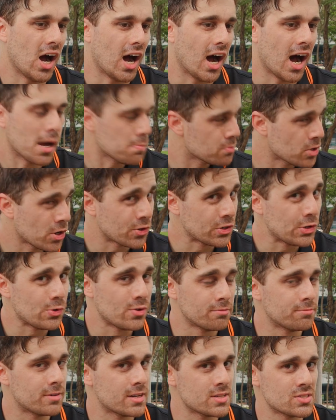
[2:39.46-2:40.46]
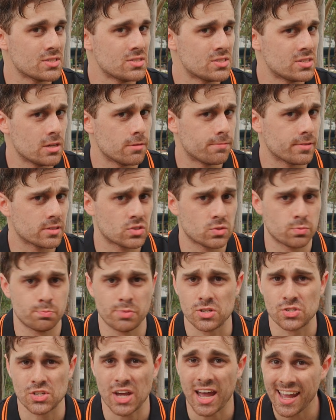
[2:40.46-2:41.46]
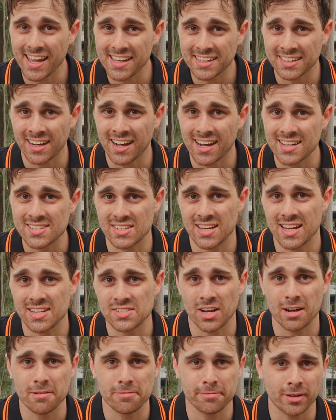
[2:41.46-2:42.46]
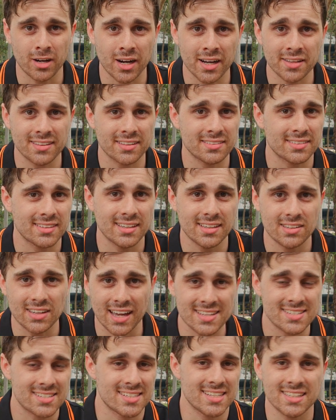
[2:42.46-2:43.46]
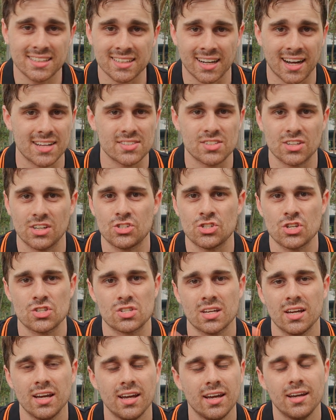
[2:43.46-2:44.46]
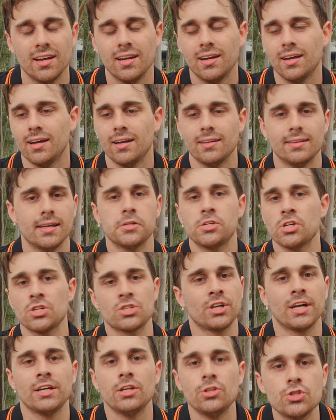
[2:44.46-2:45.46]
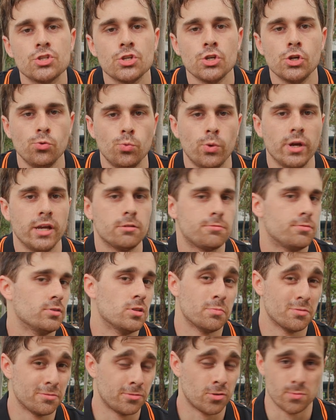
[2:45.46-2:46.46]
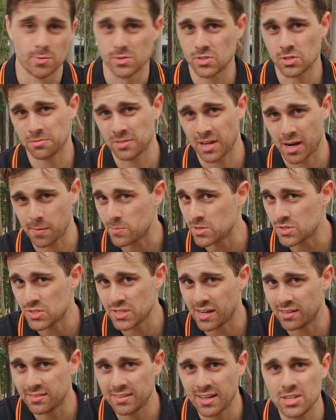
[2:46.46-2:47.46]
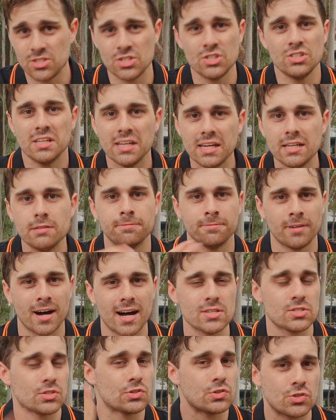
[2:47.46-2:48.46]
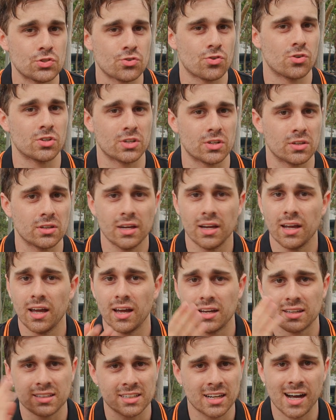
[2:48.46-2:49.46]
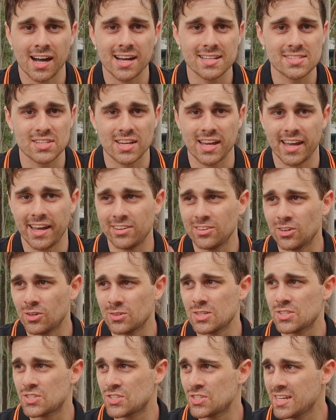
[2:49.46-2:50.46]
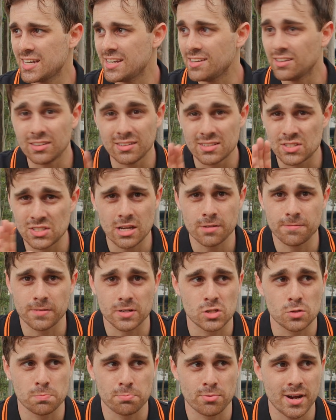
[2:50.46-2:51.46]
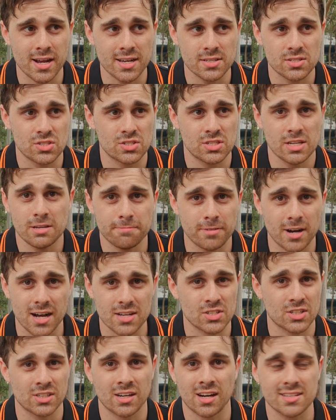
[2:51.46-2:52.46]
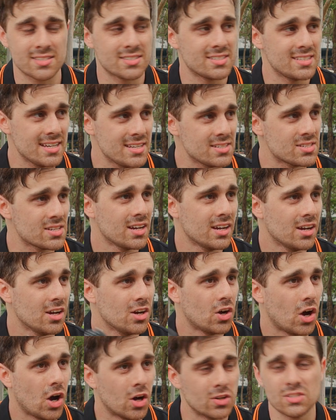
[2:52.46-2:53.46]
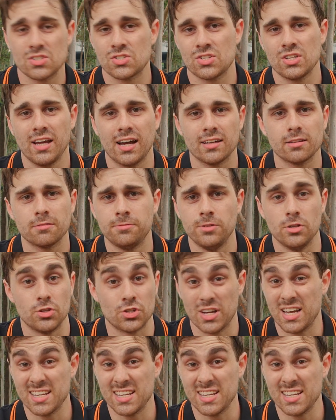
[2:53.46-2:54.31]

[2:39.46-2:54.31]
I'm going to invest in CF Express A cards as I find that the SD cards are they're just getting too weak for the performance of cameras nowadays. You need faster, stronger cards, and honestly, CF Express, CFast cards, these honestly are the future.